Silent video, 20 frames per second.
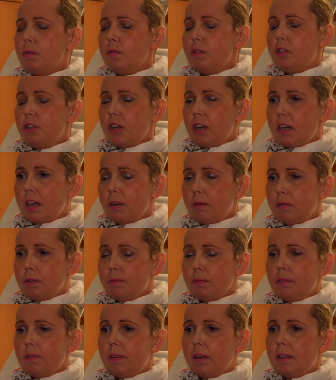generous
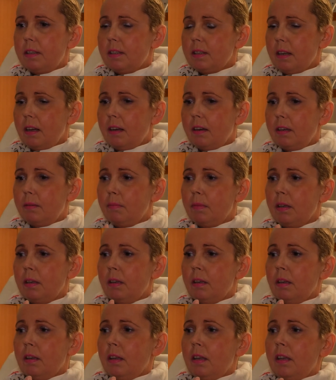with their time
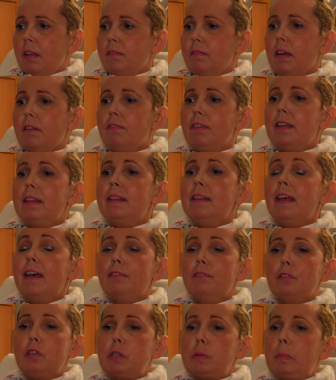that they
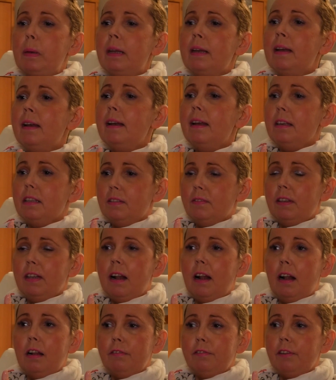never spend less than
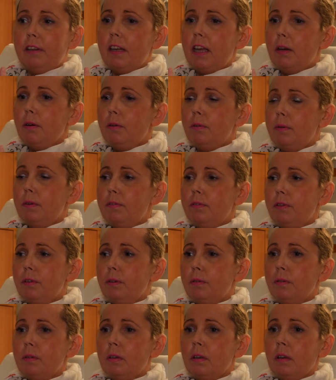half an hour with
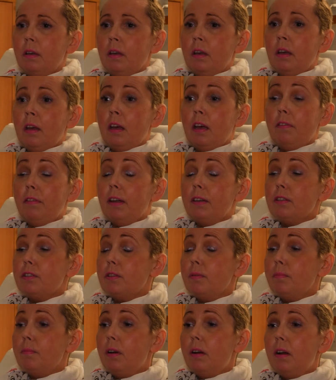you. I've had
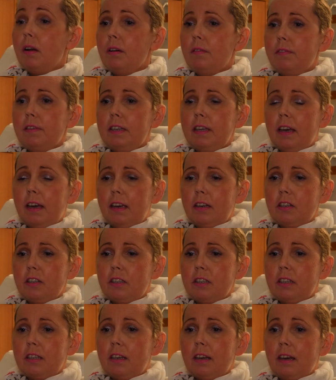some lovely
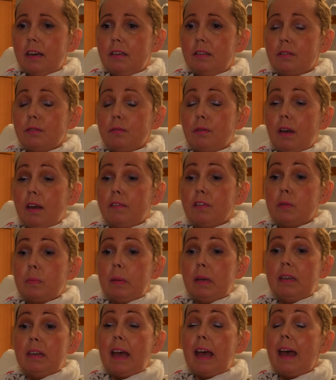HCAs who have
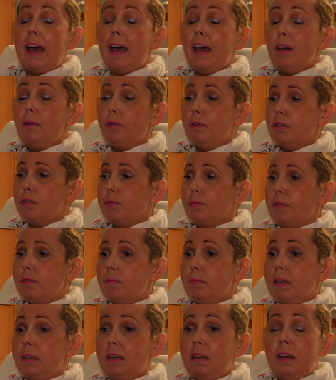spent hours with
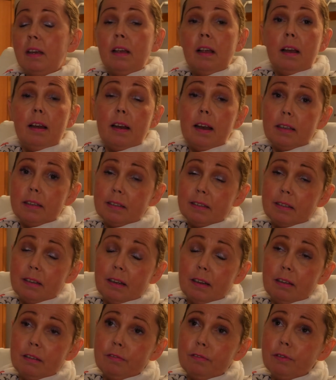me. Last
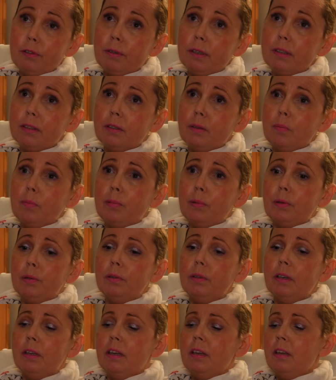night, for example,